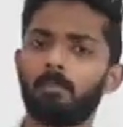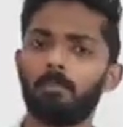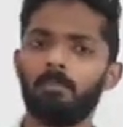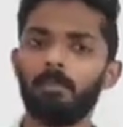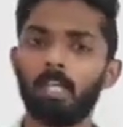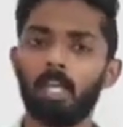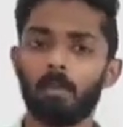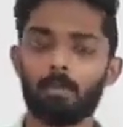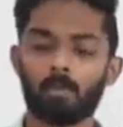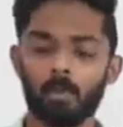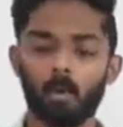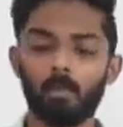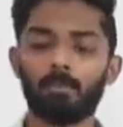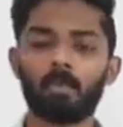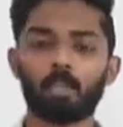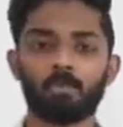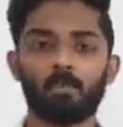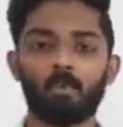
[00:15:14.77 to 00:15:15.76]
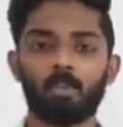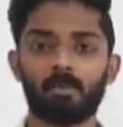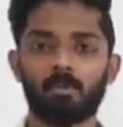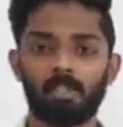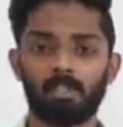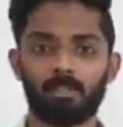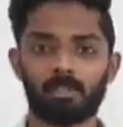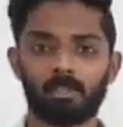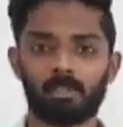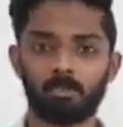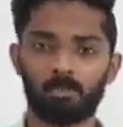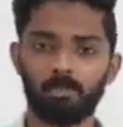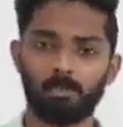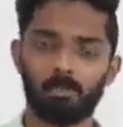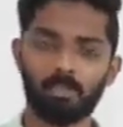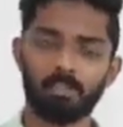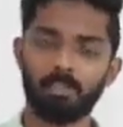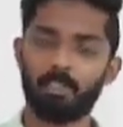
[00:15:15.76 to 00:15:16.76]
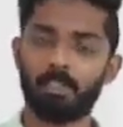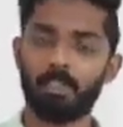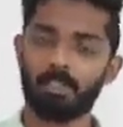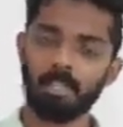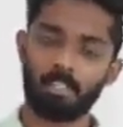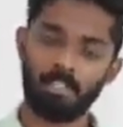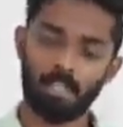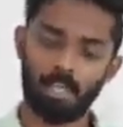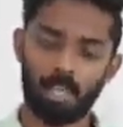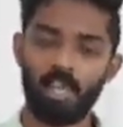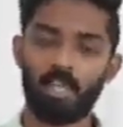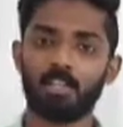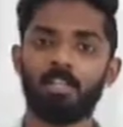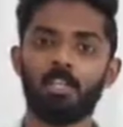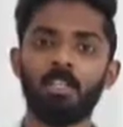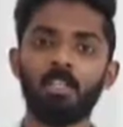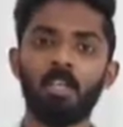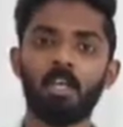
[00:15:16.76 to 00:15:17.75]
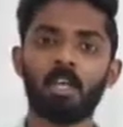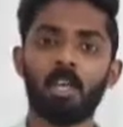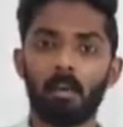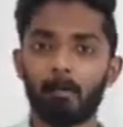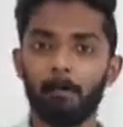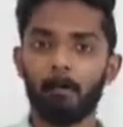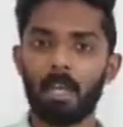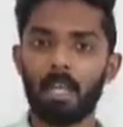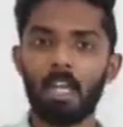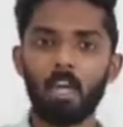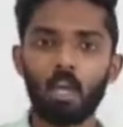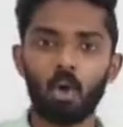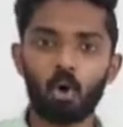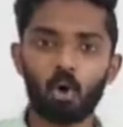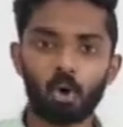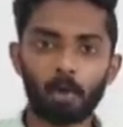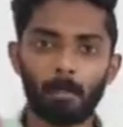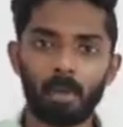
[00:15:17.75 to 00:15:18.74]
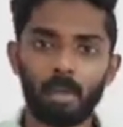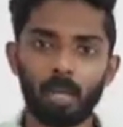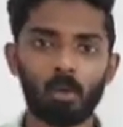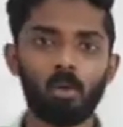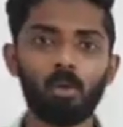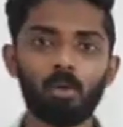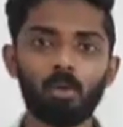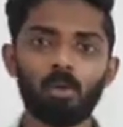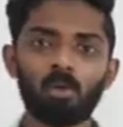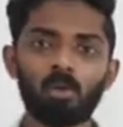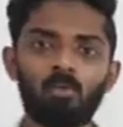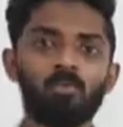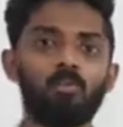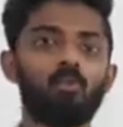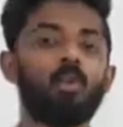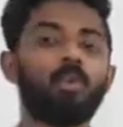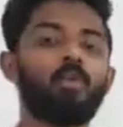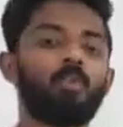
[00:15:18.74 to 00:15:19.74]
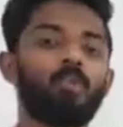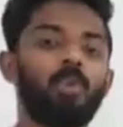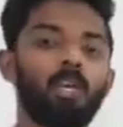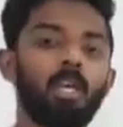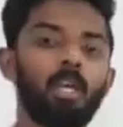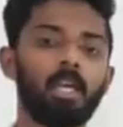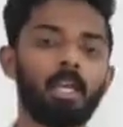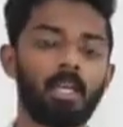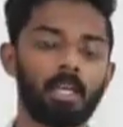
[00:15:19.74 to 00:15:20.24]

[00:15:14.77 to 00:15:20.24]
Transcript: not postpone the match. So the action may or may not fulfill